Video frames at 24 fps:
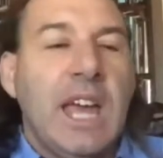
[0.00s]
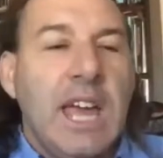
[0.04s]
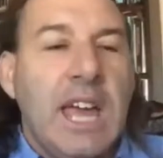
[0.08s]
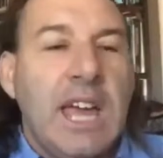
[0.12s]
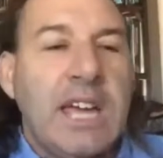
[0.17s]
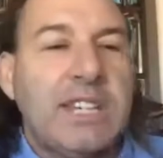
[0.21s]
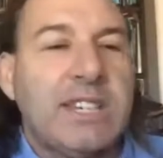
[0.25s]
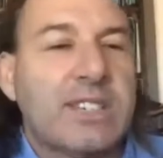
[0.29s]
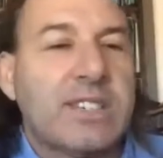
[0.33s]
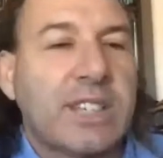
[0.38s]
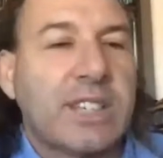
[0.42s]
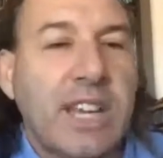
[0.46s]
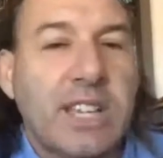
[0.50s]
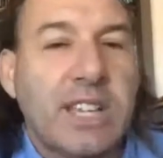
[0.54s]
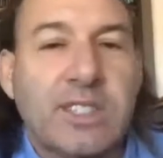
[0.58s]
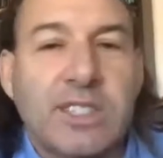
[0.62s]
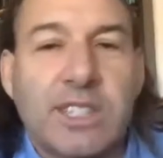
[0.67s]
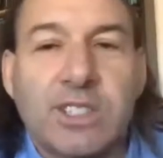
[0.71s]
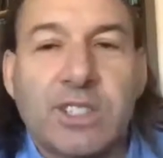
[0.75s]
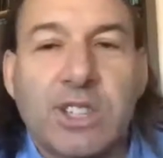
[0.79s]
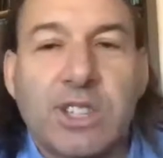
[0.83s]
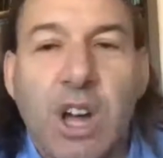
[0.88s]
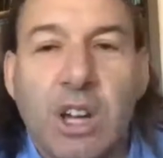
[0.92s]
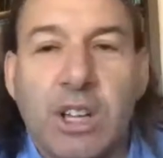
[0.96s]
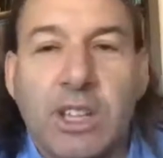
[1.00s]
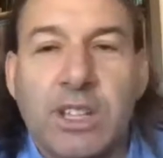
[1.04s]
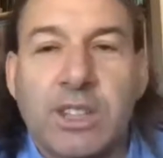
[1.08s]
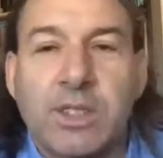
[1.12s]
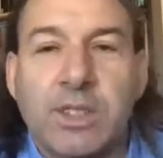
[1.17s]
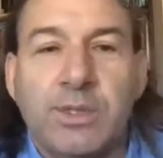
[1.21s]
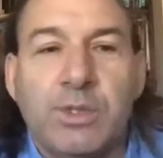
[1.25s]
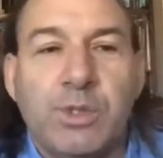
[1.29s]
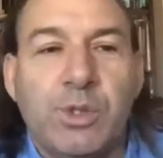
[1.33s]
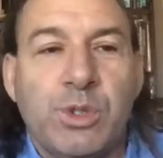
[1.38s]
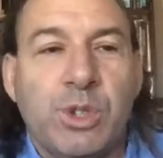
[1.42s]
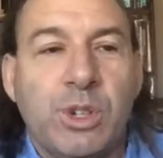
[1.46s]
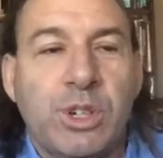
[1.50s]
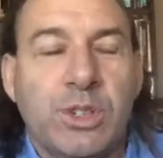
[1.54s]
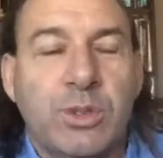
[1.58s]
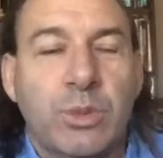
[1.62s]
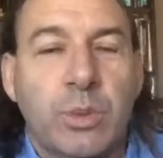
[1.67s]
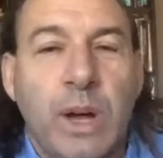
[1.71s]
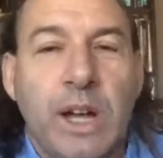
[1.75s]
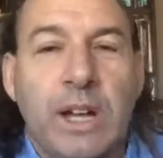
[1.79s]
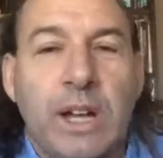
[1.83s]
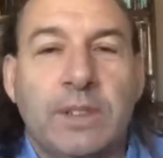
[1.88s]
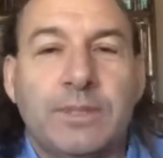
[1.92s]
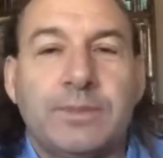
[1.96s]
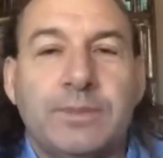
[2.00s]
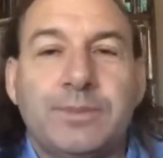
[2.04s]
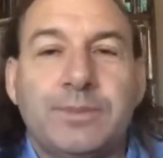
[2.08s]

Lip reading: and discuss and talk in the future as well.